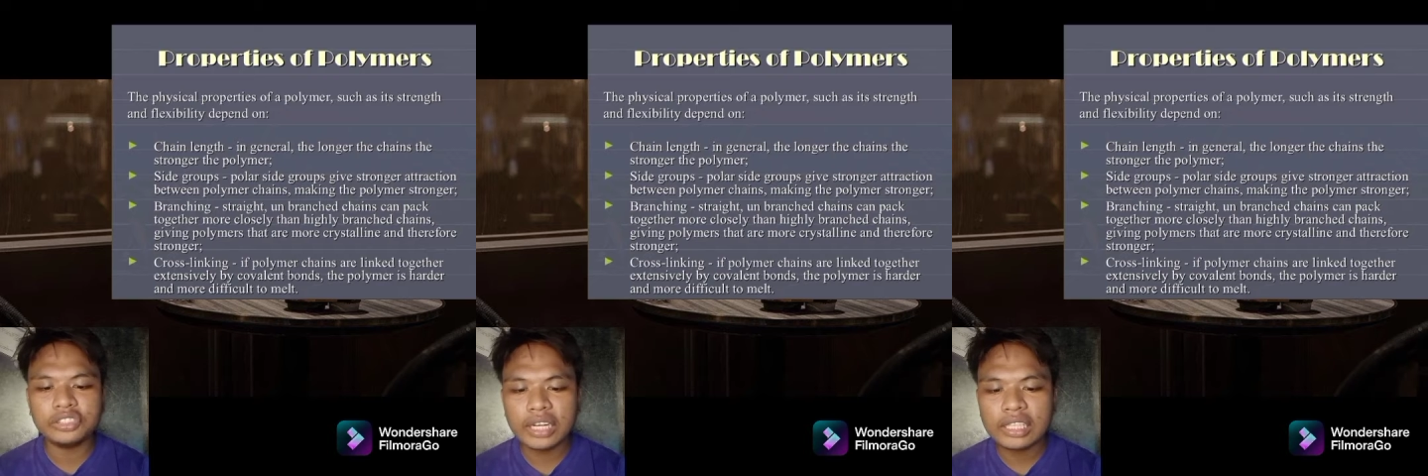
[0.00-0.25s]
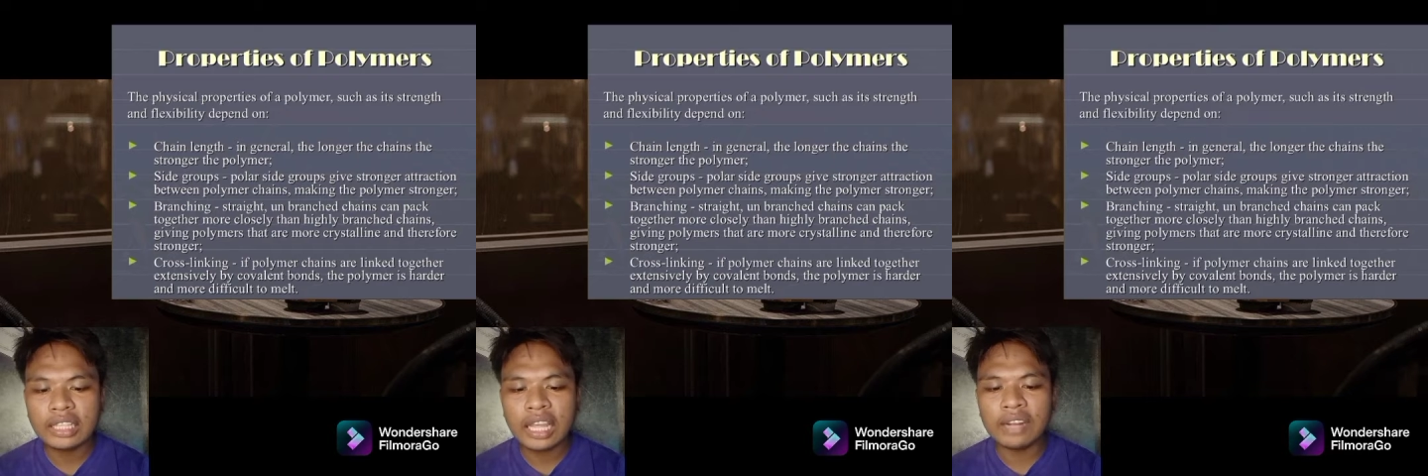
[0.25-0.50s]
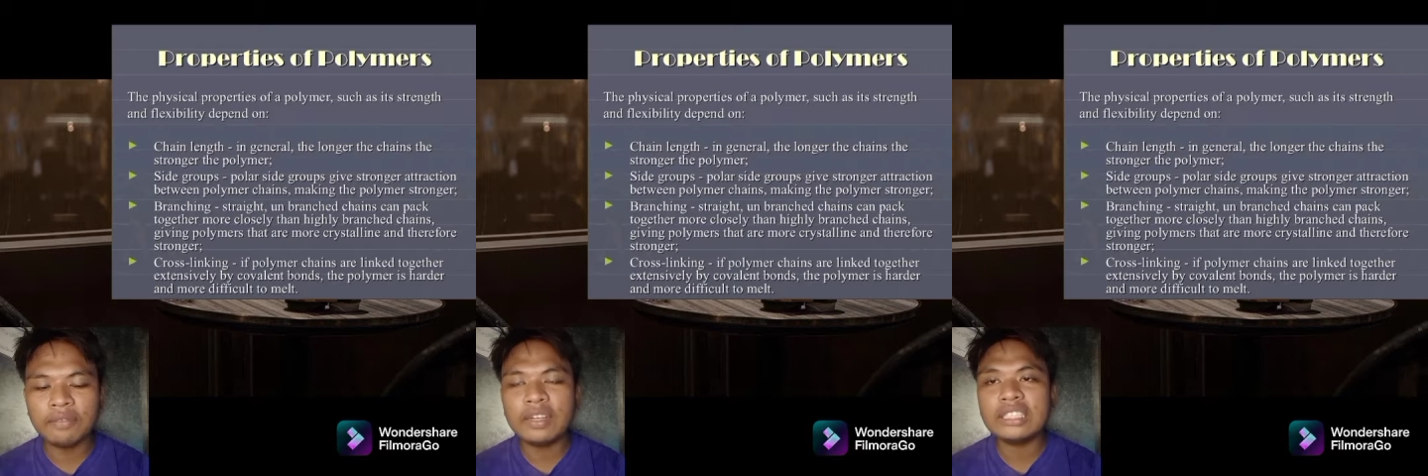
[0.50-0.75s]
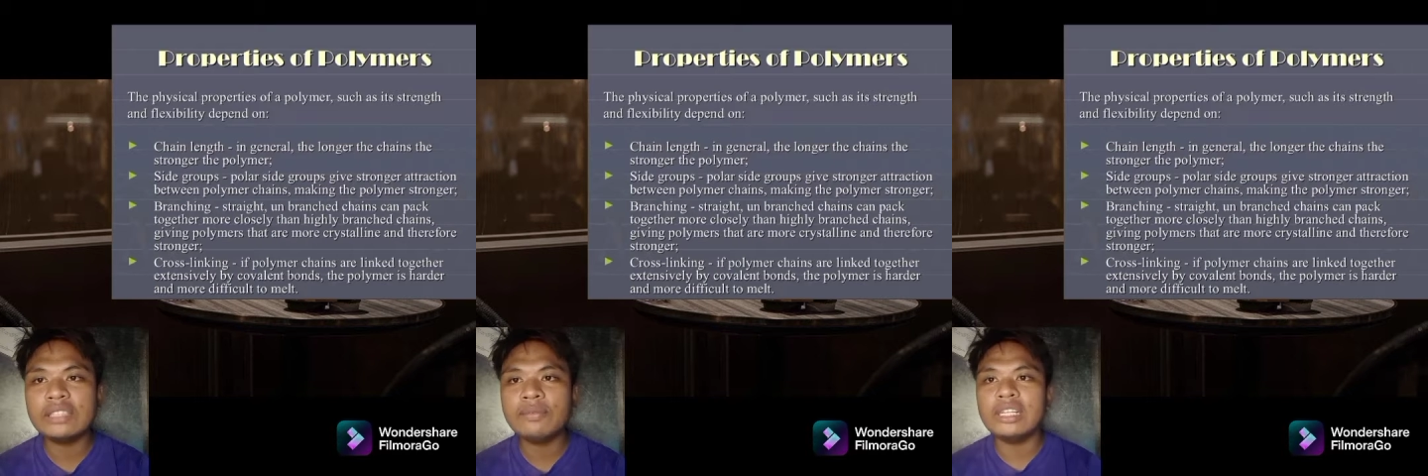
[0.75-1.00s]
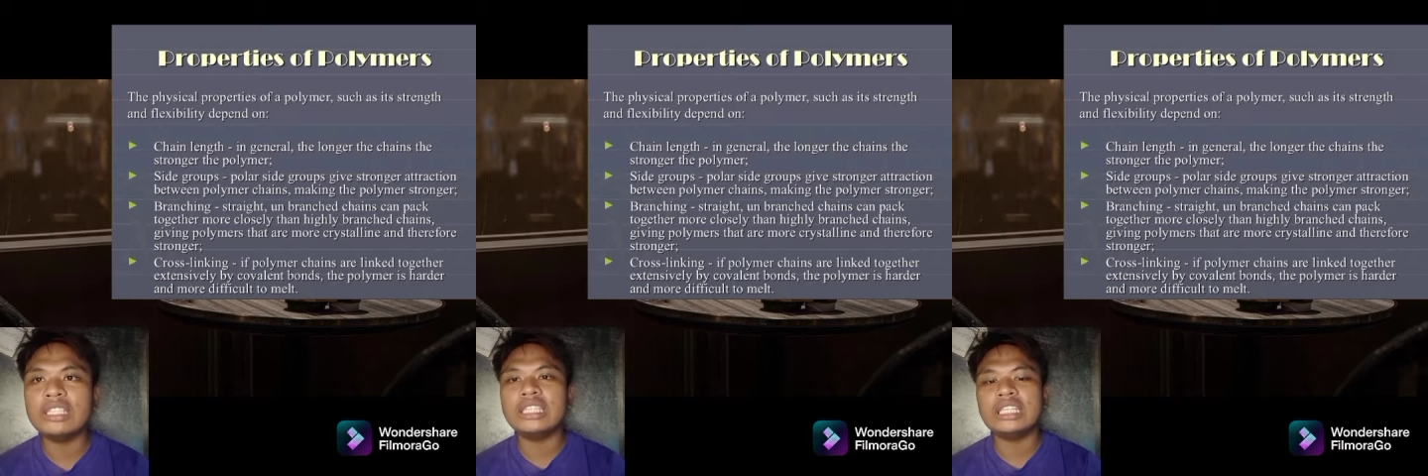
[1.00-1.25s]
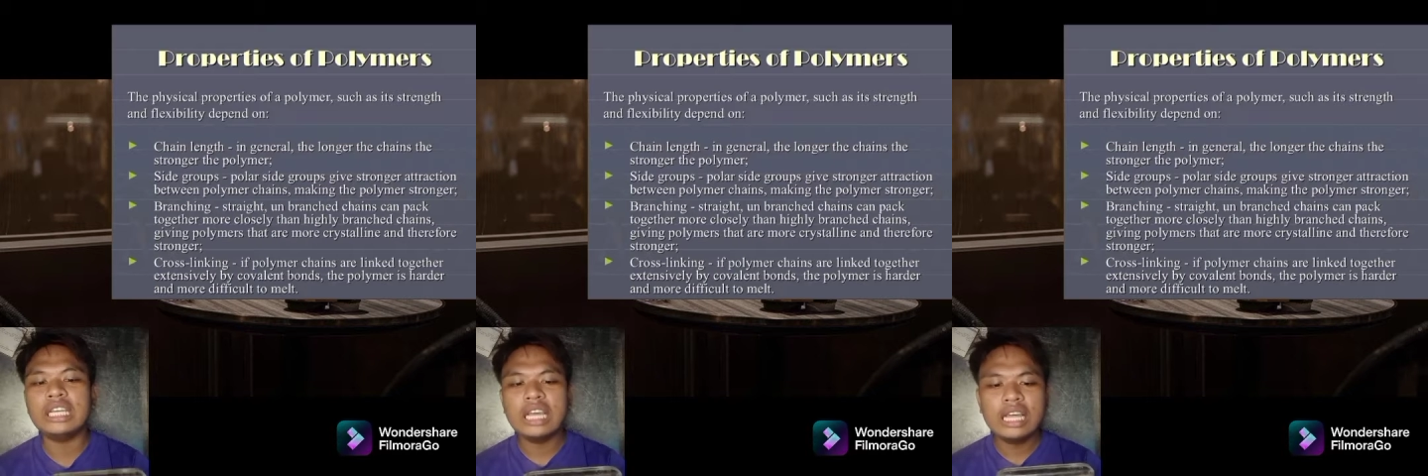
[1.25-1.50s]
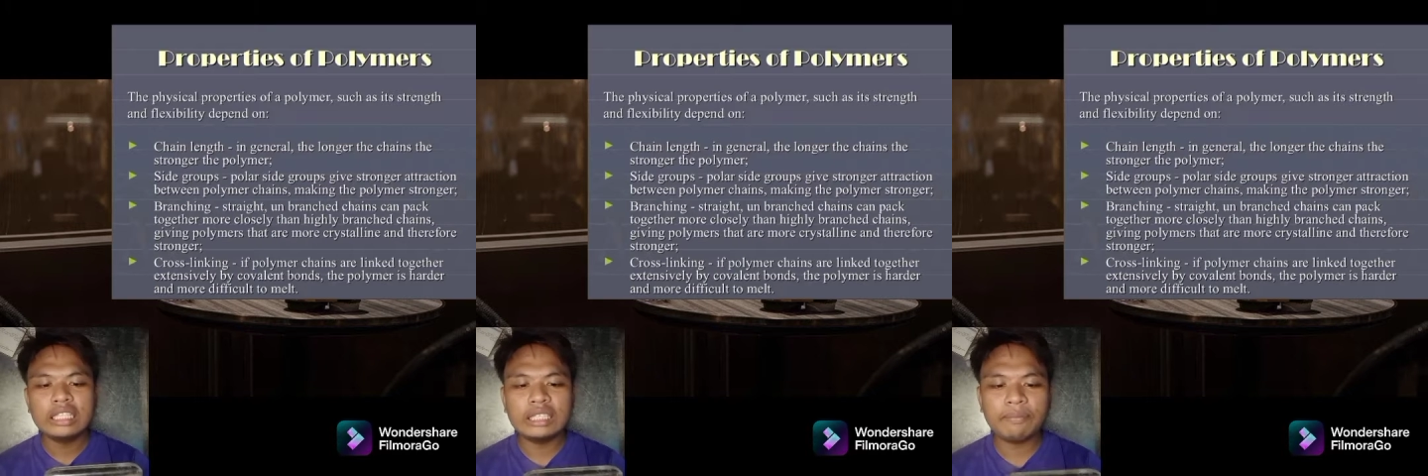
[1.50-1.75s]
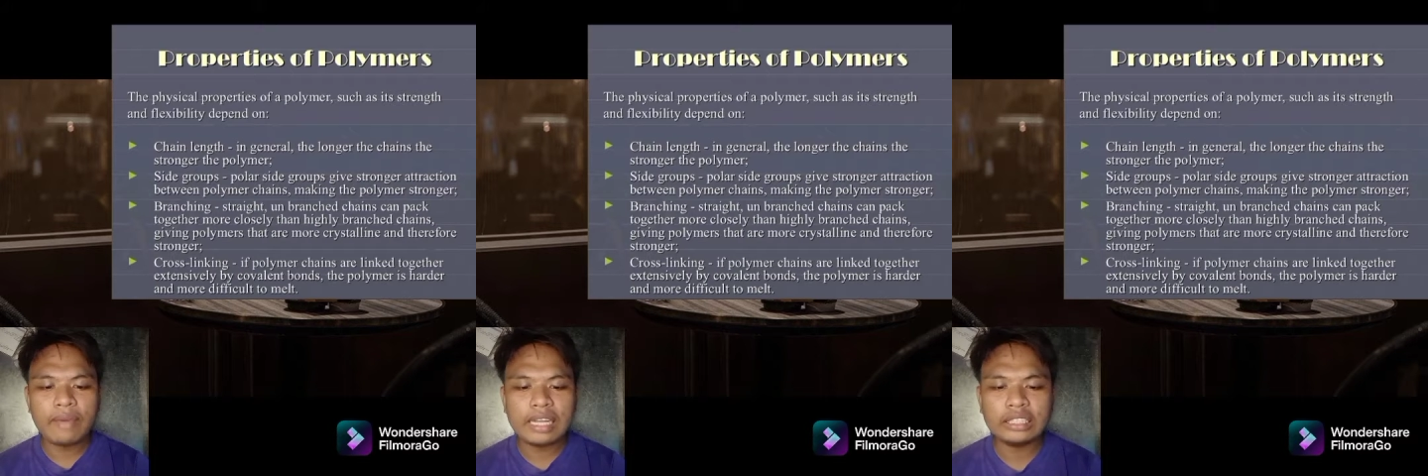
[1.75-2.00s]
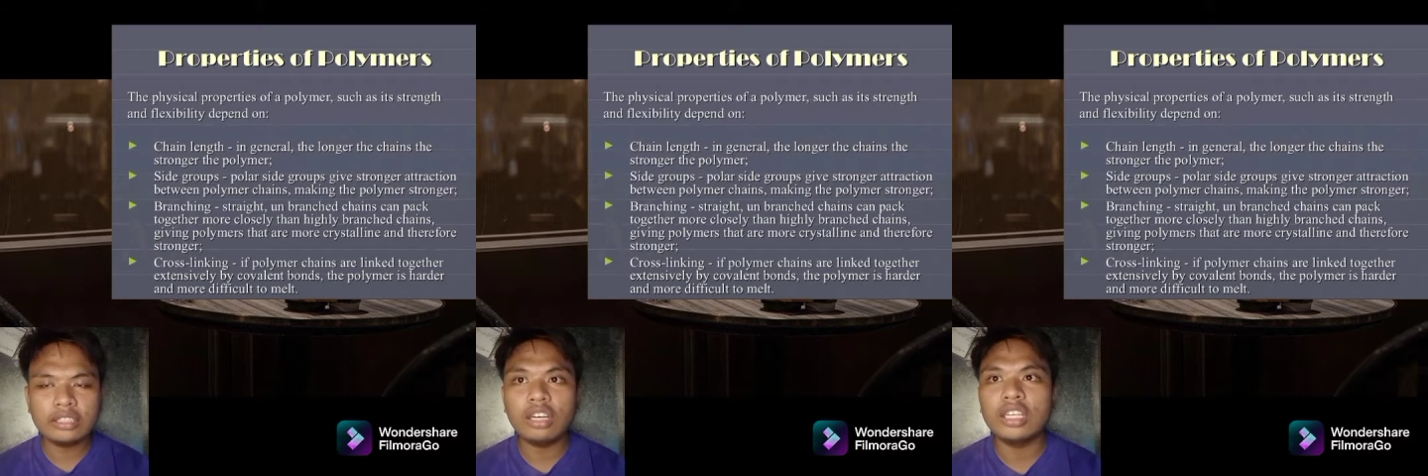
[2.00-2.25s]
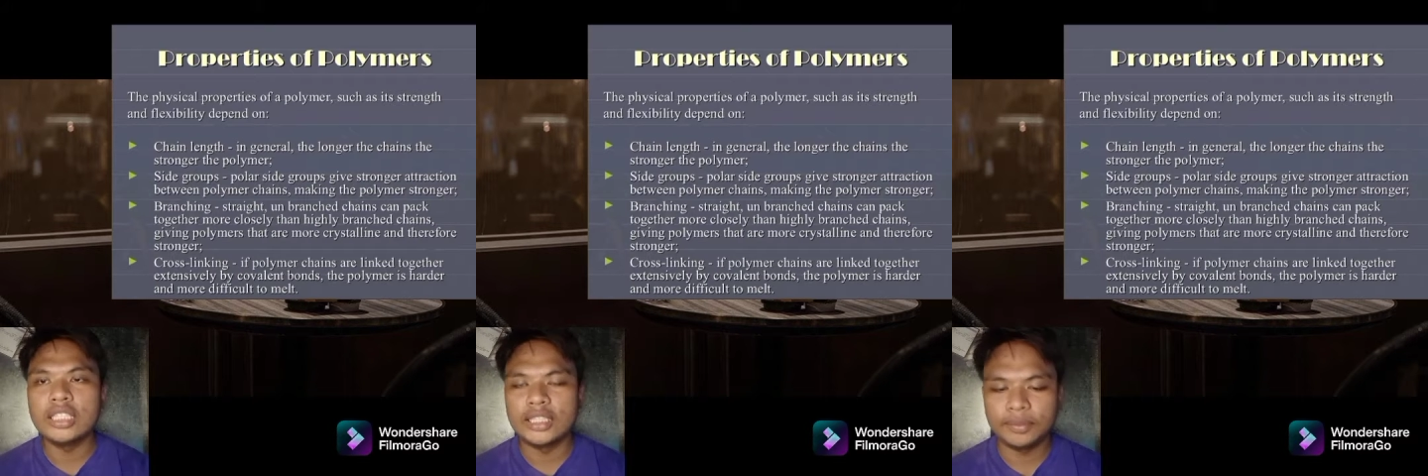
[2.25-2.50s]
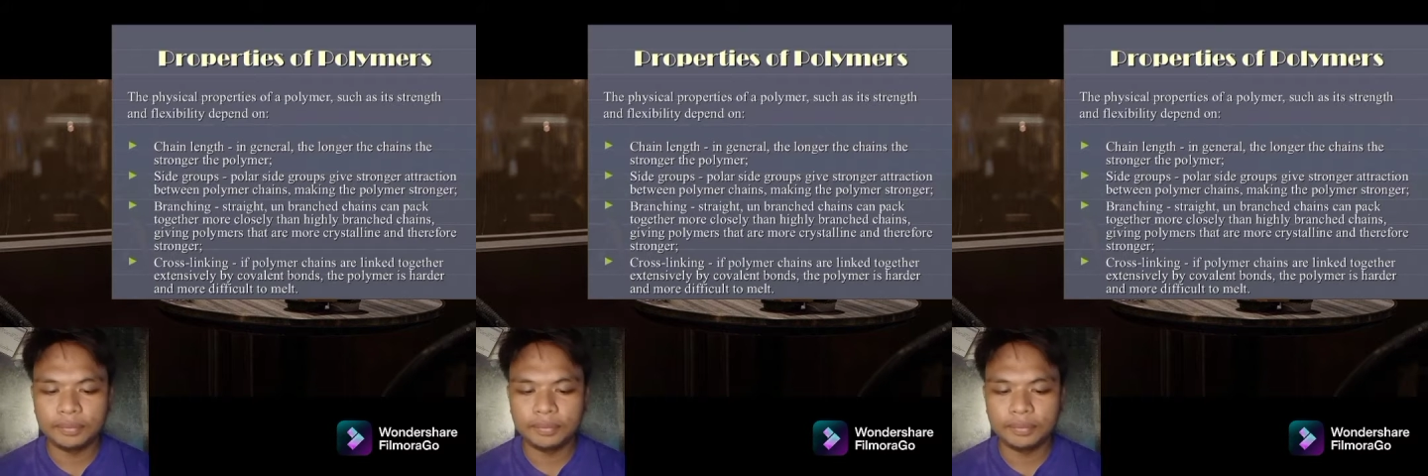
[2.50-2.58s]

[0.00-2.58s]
strength and flexibility depend on